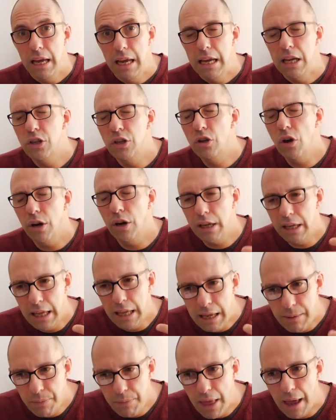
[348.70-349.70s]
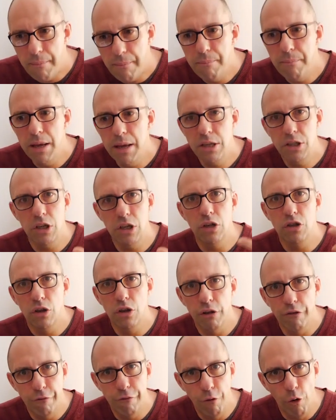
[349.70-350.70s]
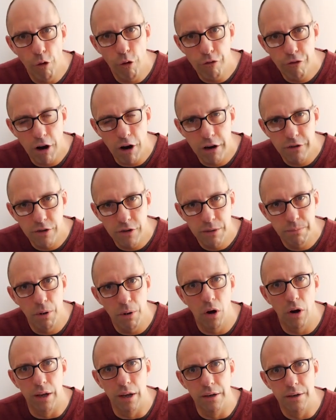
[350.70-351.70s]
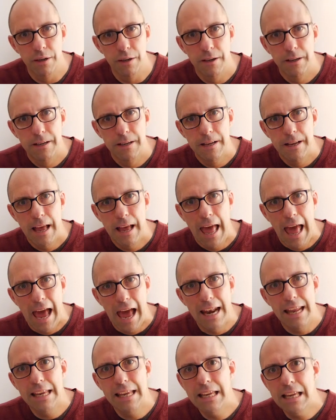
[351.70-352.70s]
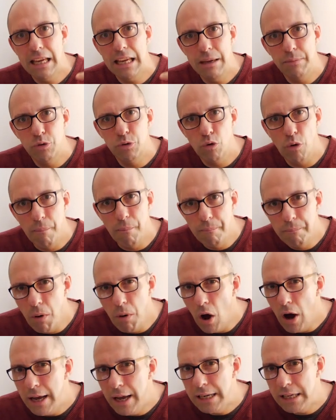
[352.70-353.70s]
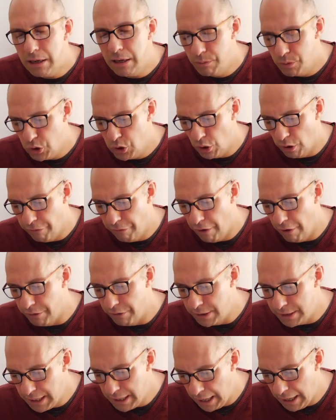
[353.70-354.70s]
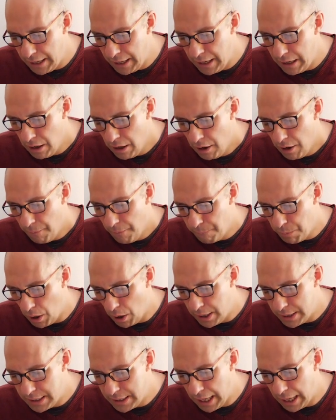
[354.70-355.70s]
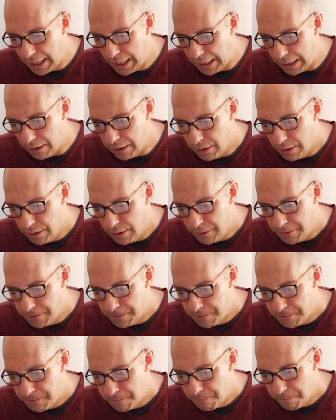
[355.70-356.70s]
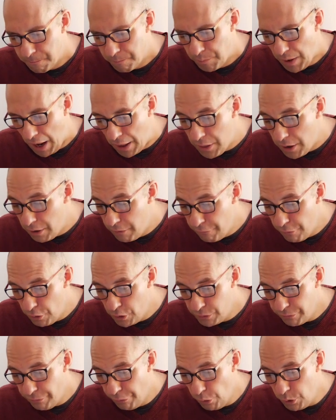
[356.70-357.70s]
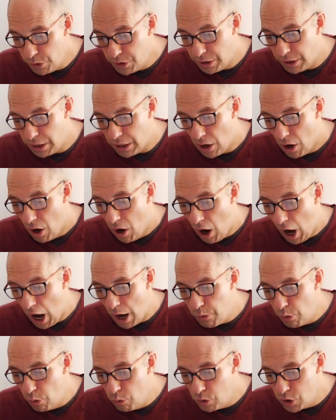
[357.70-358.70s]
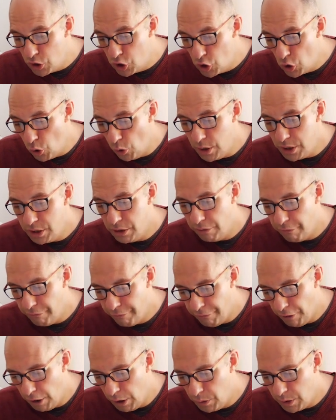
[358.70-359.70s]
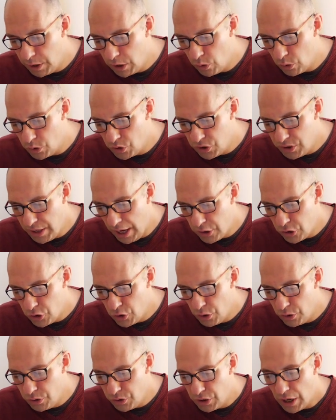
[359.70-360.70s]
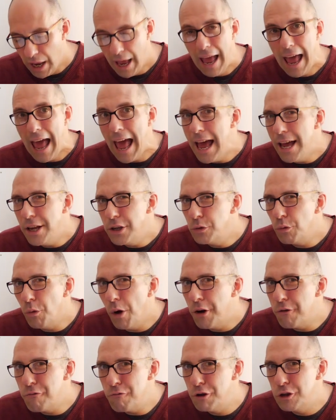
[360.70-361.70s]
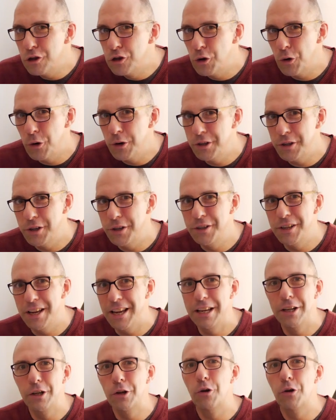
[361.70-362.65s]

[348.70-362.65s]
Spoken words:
He's got to keep that message in the forefront of his mind, and he keeps reminding himself of it day by day. And then in verse 14, I will rejoice in following your statutes as one rejoices in